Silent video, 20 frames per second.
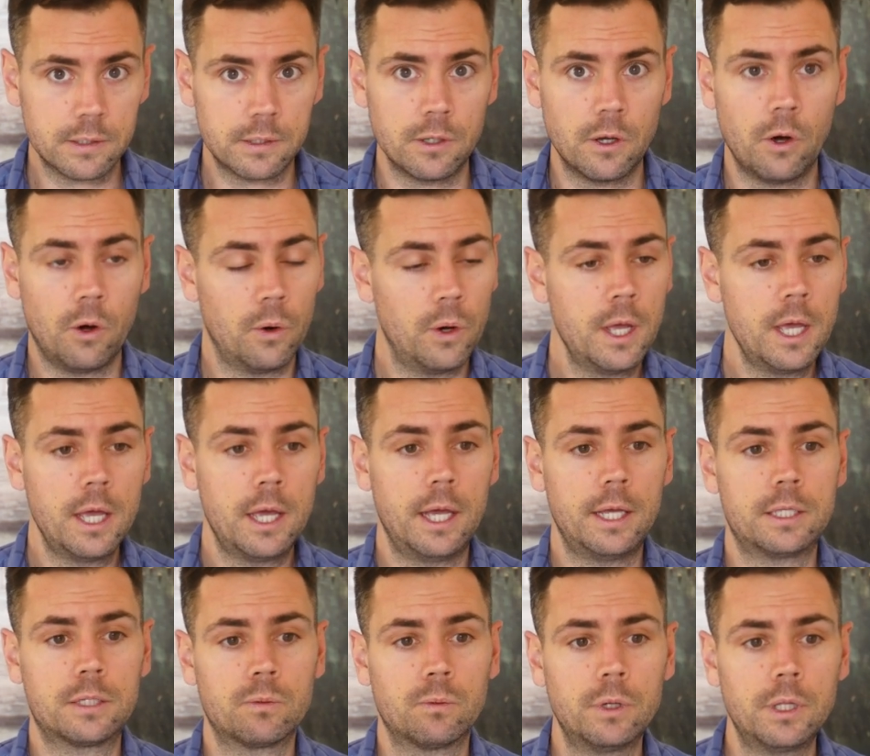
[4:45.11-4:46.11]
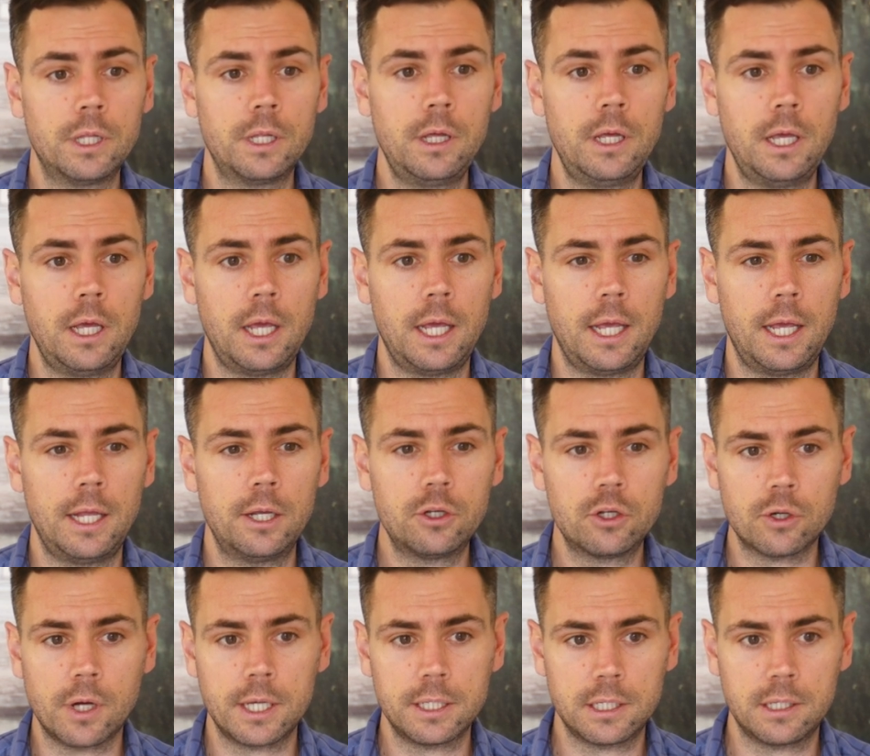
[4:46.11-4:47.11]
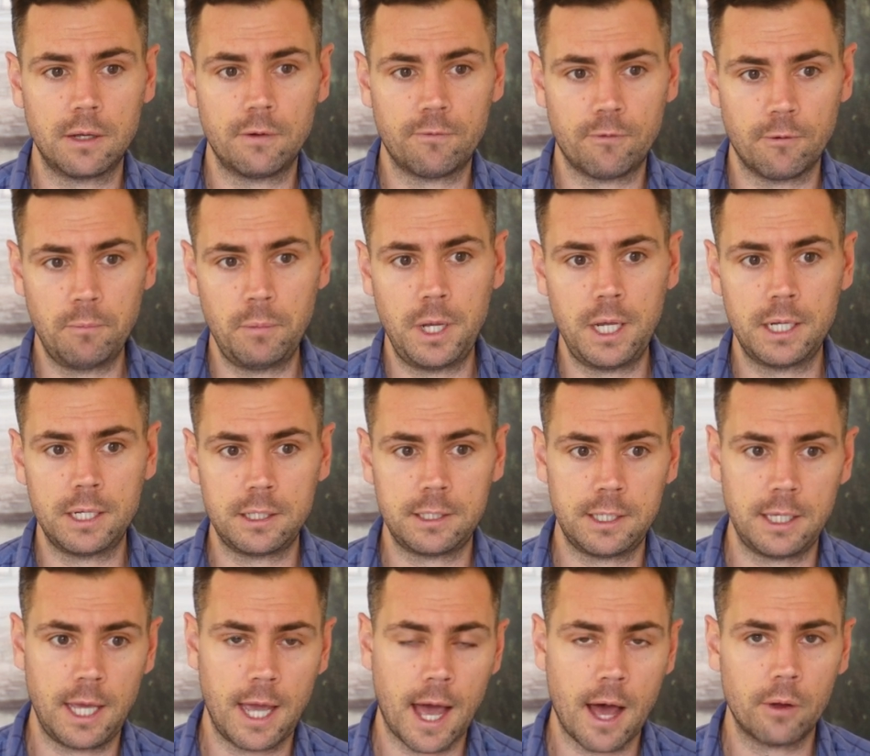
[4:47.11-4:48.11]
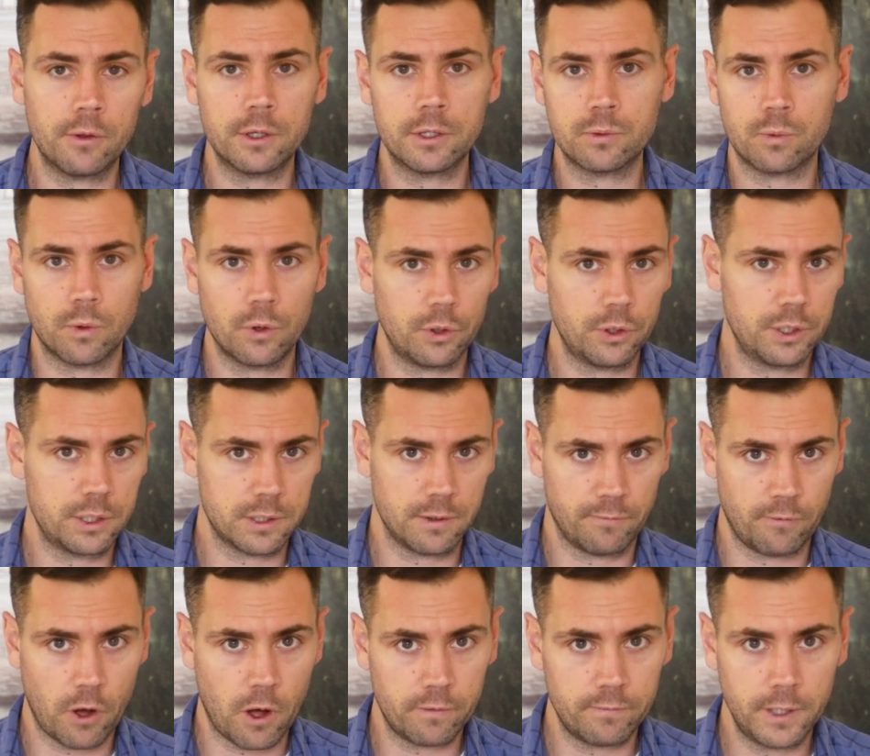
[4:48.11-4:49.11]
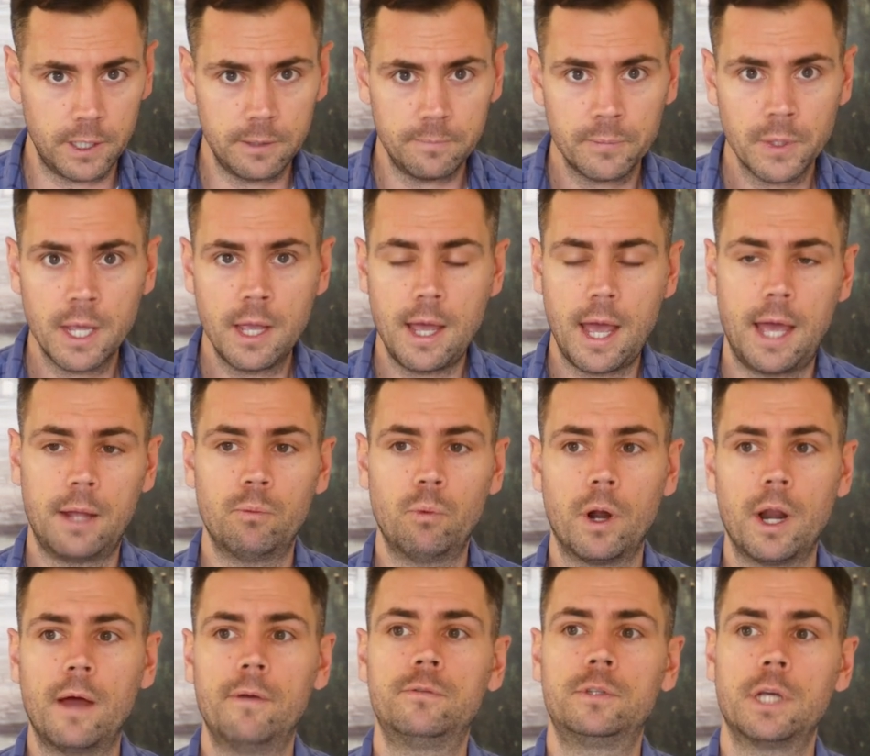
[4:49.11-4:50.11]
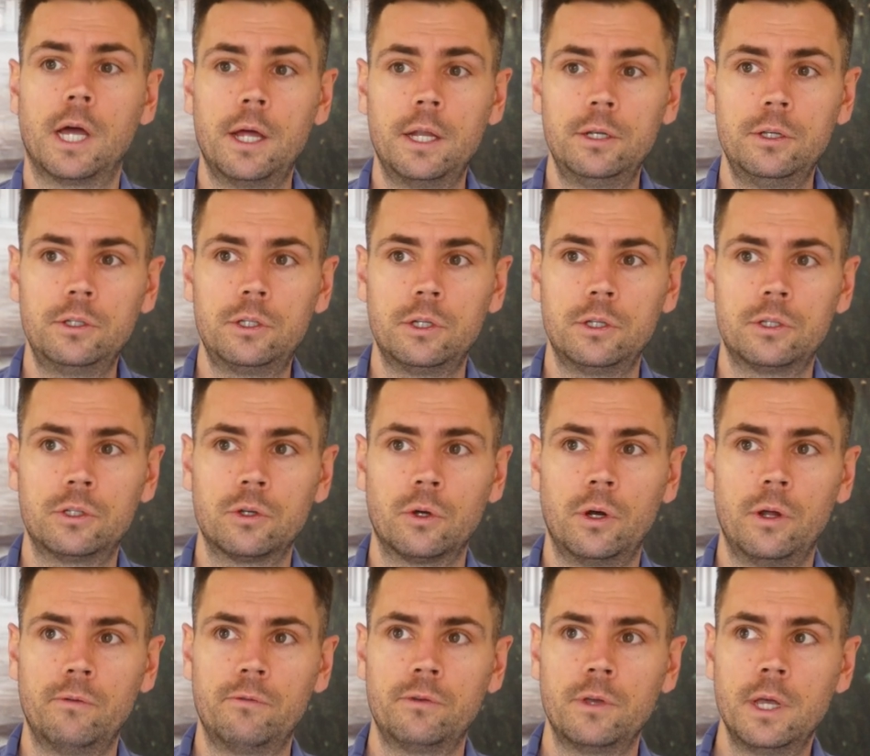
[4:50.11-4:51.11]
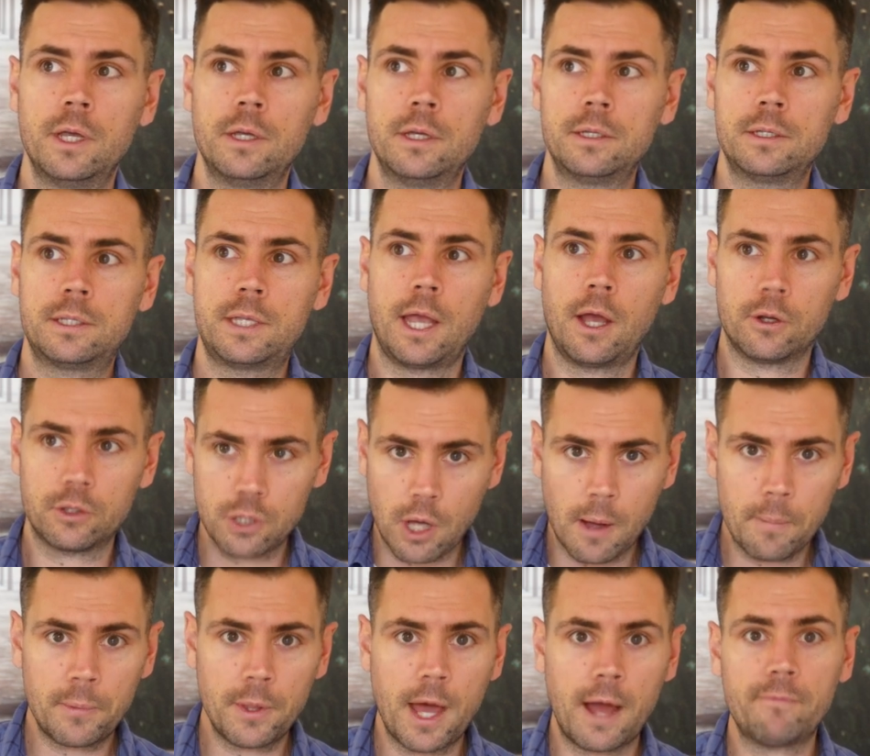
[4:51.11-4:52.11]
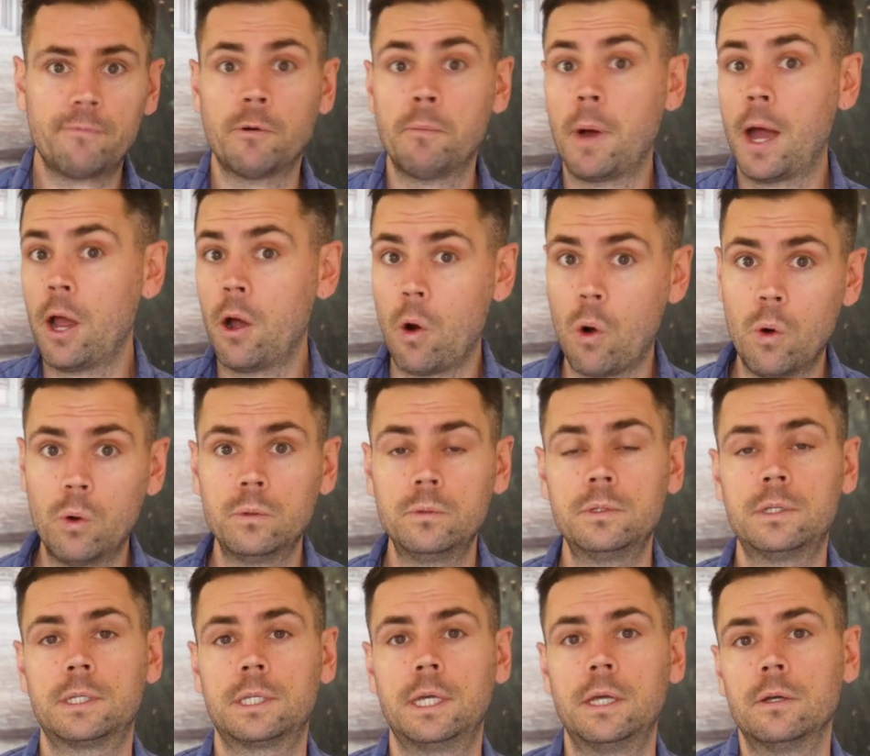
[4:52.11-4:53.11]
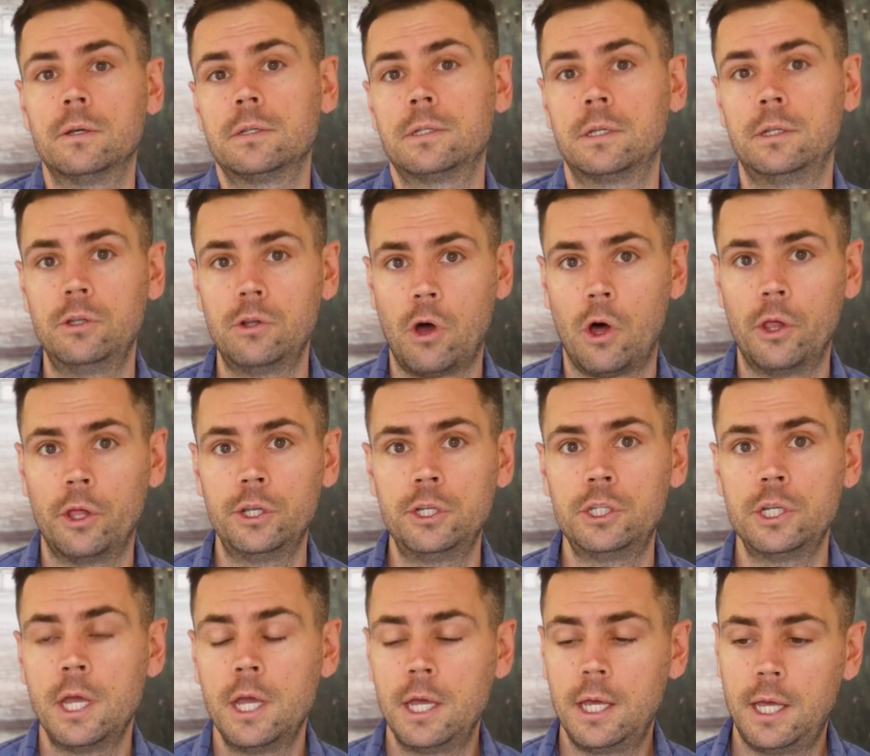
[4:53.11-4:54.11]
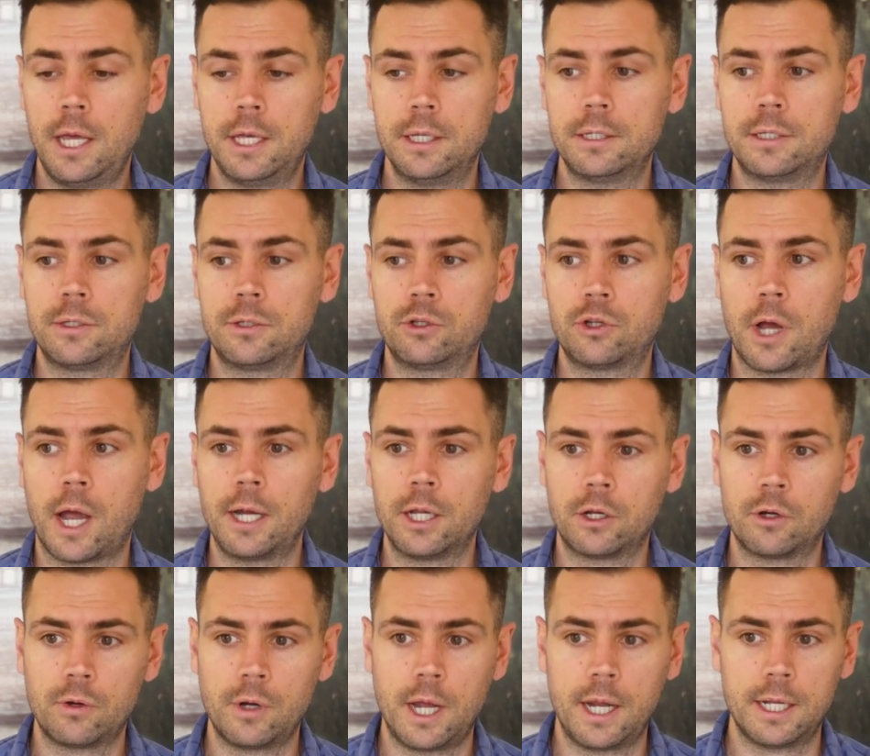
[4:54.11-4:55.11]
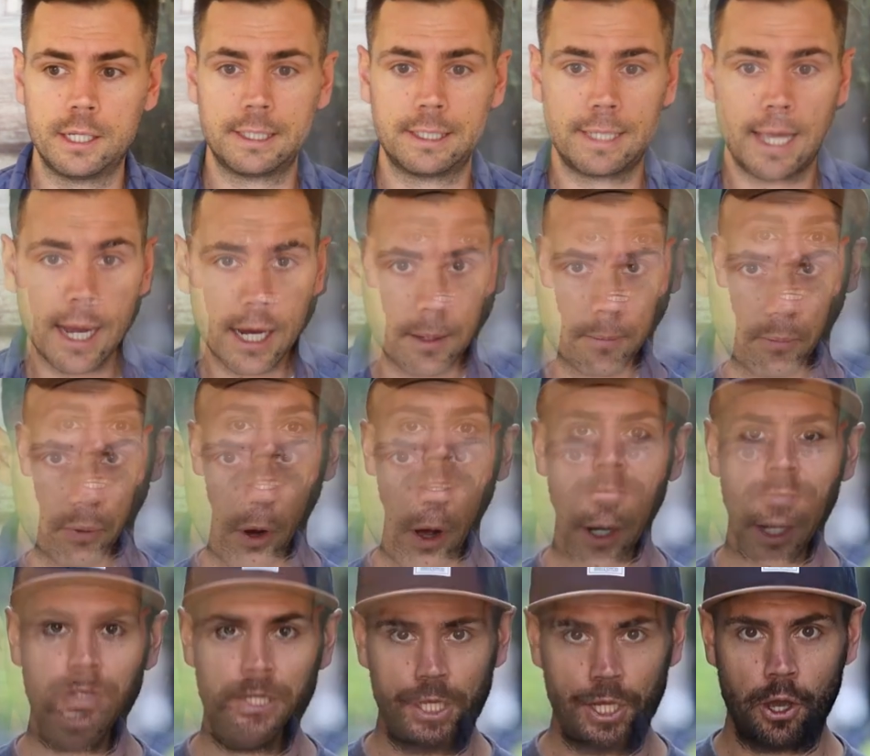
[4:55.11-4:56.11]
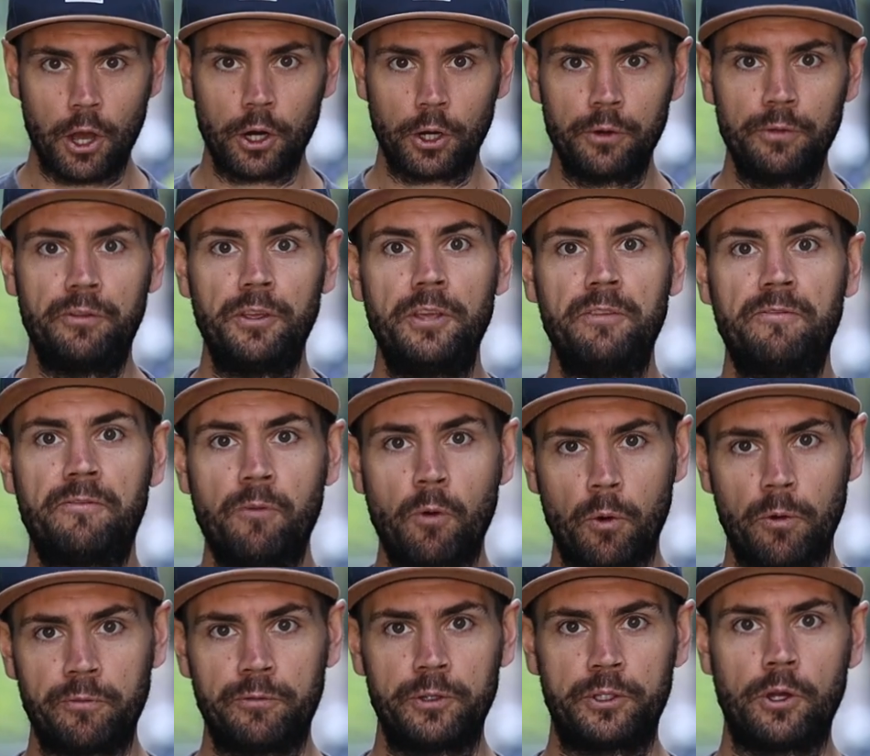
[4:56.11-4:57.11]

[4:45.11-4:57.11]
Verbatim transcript: So it's really interesting for me to see how this world is evolving and what I've done to sort of stay on top of that for my own skills and knowledge is try to create a second product which uh,